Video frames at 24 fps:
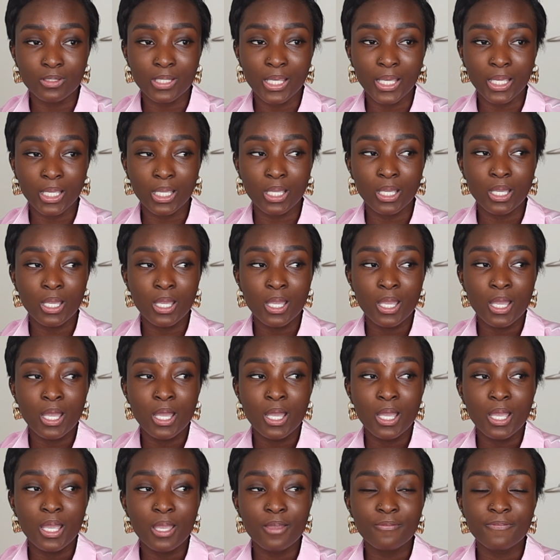Like
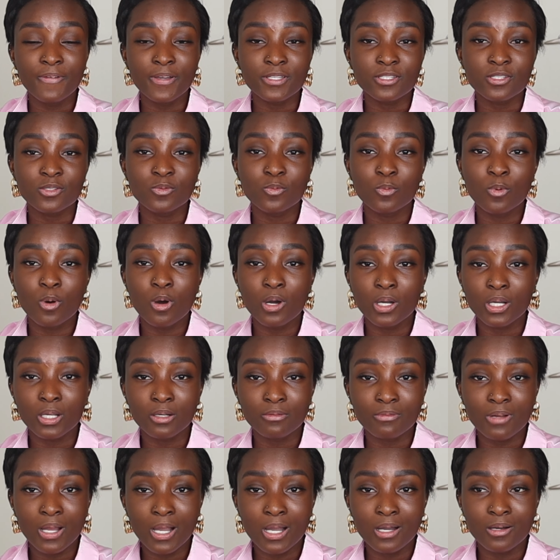if I just walk
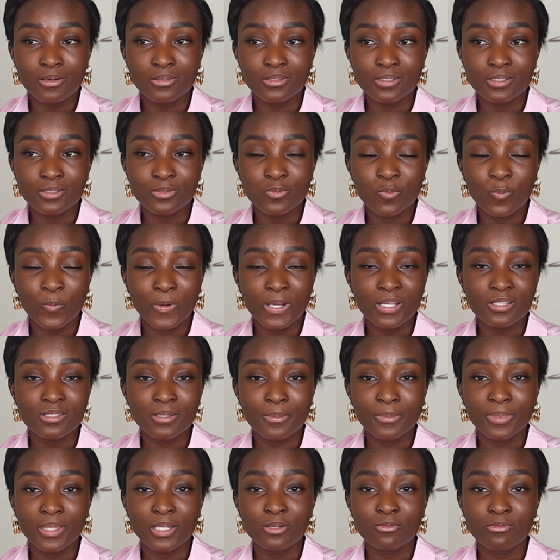around, wear
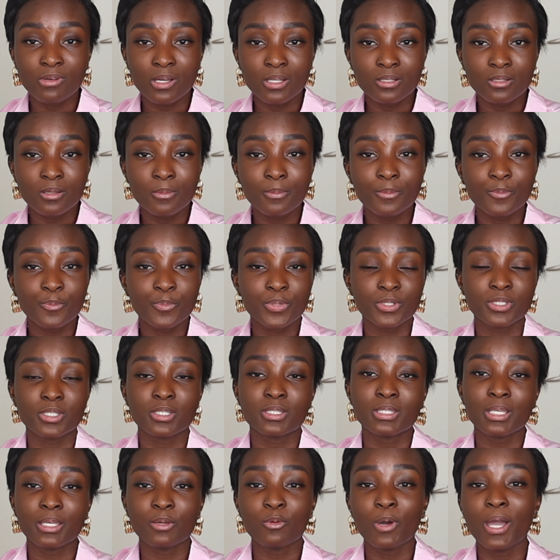something random, but
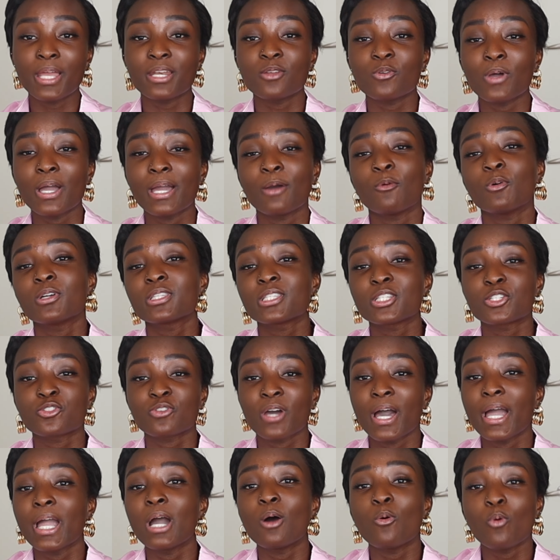just I want to
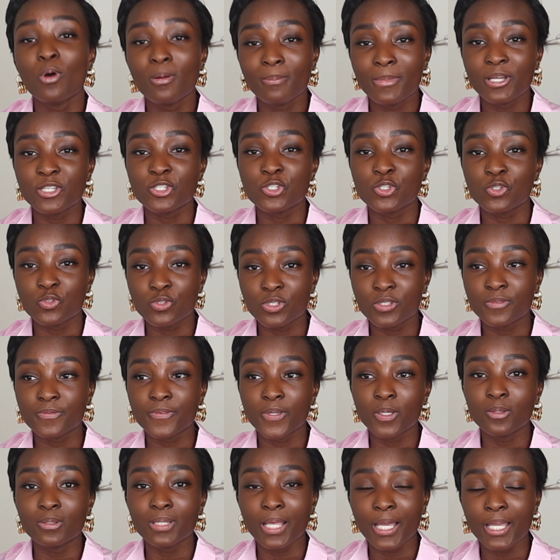try out what my shoes
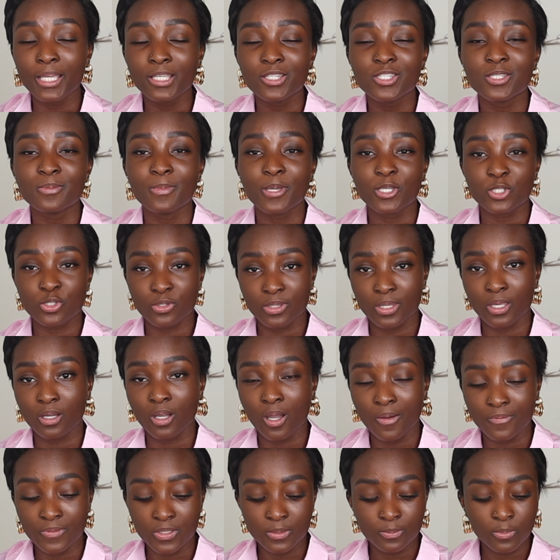feel like to make sure they're
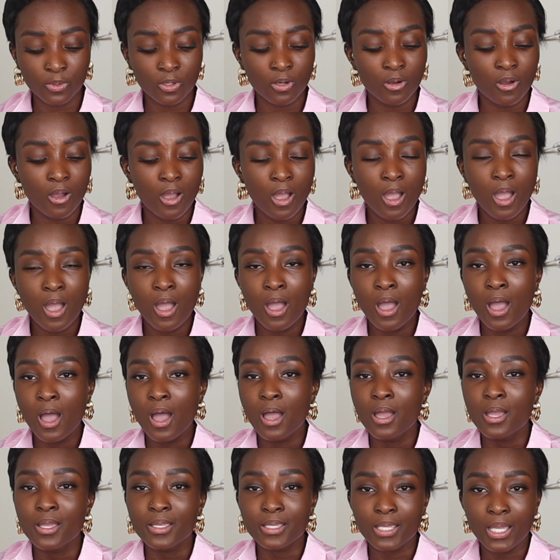comfortable.
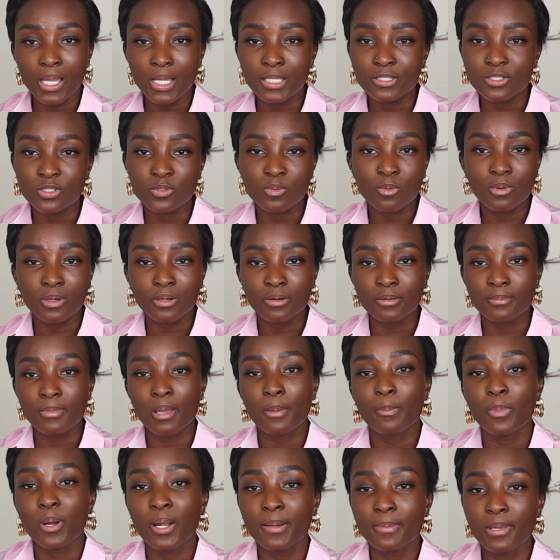Yeah, I just walk around my
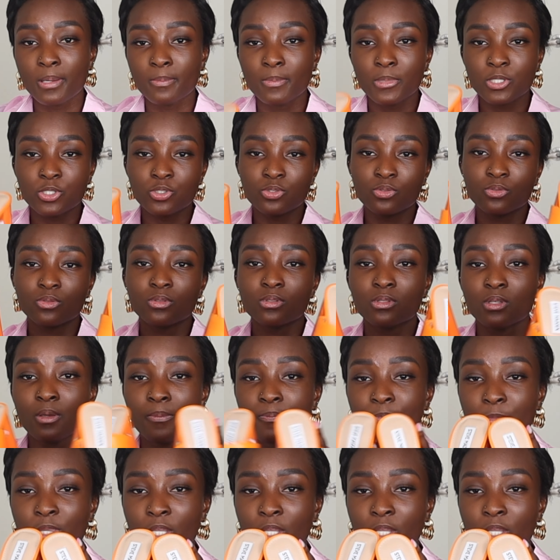apartment in my shoes.